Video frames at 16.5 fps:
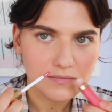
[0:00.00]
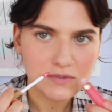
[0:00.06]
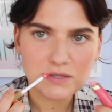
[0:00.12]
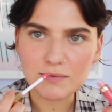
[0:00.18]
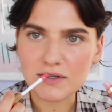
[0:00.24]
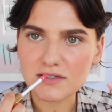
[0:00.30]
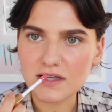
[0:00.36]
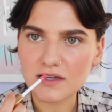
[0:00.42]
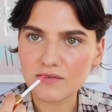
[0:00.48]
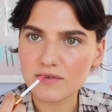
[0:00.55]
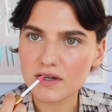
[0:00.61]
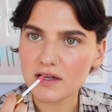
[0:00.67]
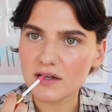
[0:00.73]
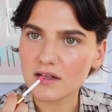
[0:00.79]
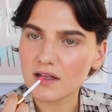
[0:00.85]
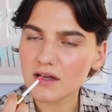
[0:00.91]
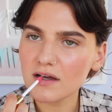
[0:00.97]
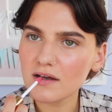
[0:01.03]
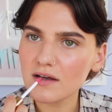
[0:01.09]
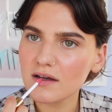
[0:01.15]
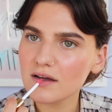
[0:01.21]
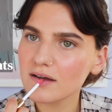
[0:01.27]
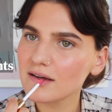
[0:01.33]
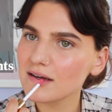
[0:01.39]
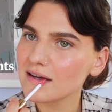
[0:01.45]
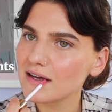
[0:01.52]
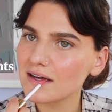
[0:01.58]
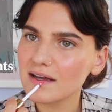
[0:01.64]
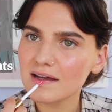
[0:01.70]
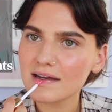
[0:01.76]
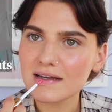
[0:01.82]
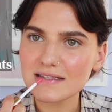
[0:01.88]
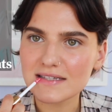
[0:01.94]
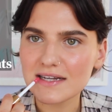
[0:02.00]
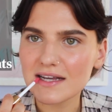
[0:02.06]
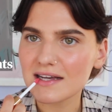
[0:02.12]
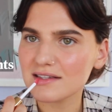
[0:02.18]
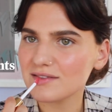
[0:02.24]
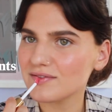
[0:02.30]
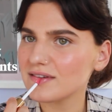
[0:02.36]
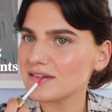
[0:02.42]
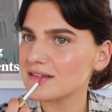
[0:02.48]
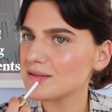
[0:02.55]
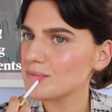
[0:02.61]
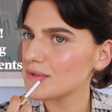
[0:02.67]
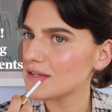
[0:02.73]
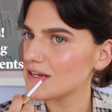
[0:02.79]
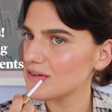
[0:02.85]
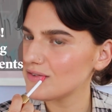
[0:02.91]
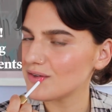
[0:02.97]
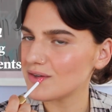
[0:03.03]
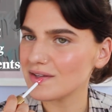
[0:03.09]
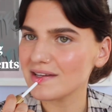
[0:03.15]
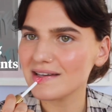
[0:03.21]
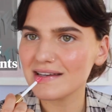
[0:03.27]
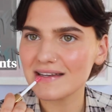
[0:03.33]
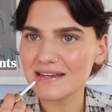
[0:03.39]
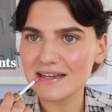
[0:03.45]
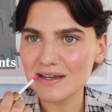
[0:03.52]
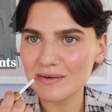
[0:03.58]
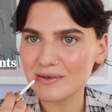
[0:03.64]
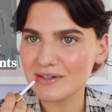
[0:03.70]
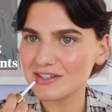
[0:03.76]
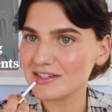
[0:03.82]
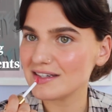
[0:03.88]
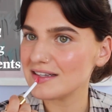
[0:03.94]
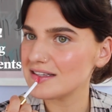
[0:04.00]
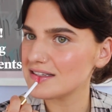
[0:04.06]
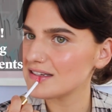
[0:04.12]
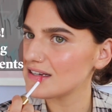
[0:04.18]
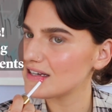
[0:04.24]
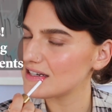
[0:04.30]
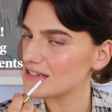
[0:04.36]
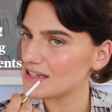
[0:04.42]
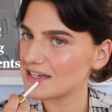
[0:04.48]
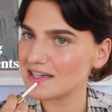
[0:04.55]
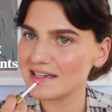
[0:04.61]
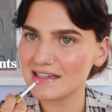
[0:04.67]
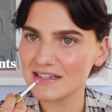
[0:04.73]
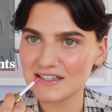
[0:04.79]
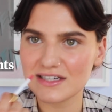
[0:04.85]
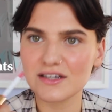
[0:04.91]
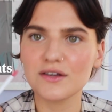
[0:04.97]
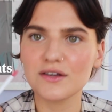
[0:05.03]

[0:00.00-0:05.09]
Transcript: Smells like vanilla because it has vanilla planifolia in it, which is an anti-aging